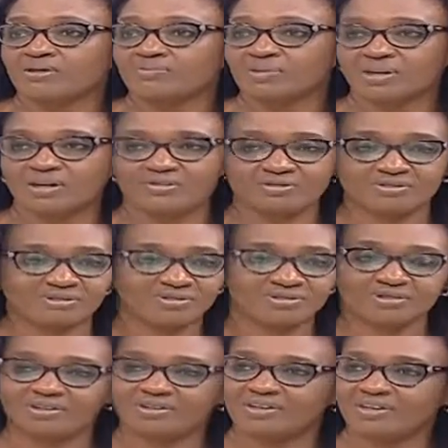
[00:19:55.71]
Pick out,
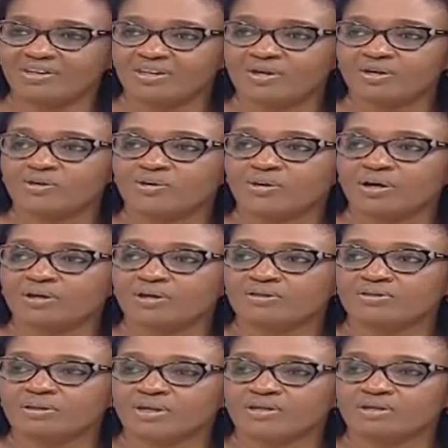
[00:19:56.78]
you know,
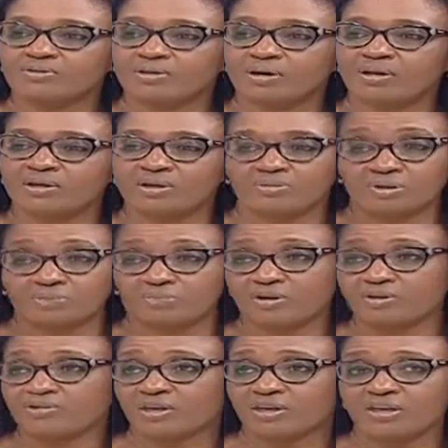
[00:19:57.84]
understand and
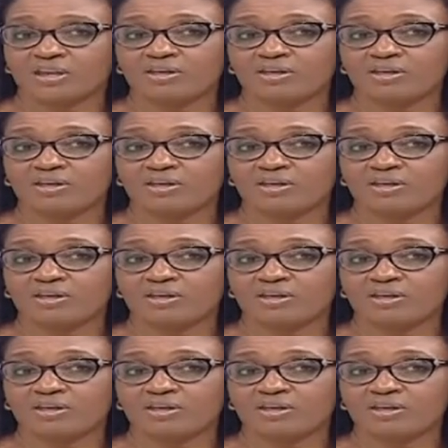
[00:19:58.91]
embrace Kenya.